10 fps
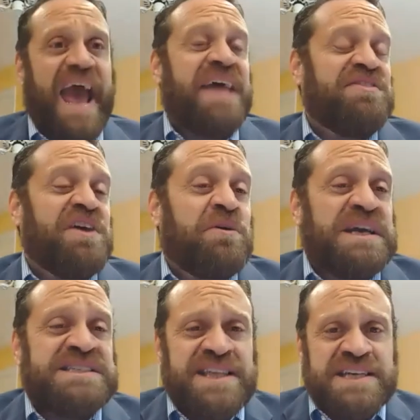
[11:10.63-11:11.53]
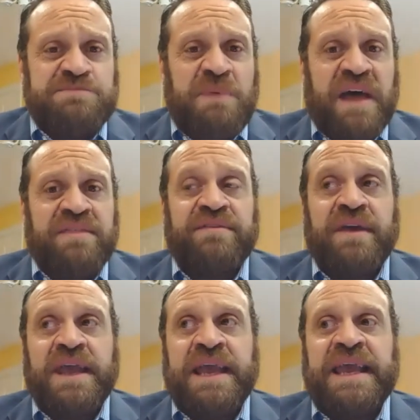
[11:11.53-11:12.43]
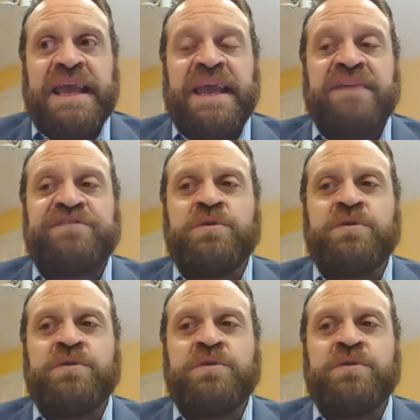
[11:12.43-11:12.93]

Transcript: And the crazy thing is, Beth, if